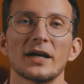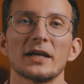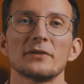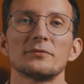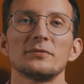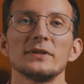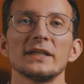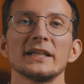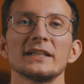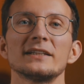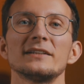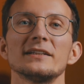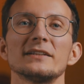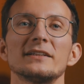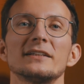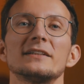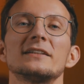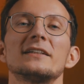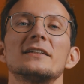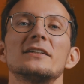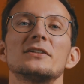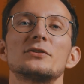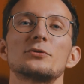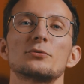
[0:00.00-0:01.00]
I've linked it
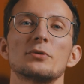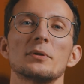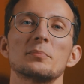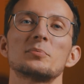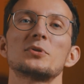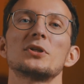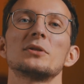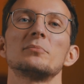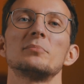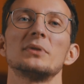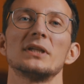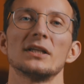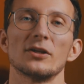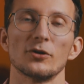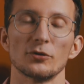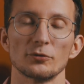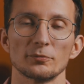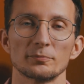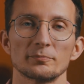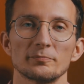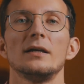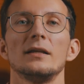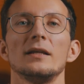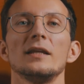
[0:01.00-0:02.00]
in the description
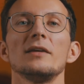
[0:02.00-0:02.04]
below.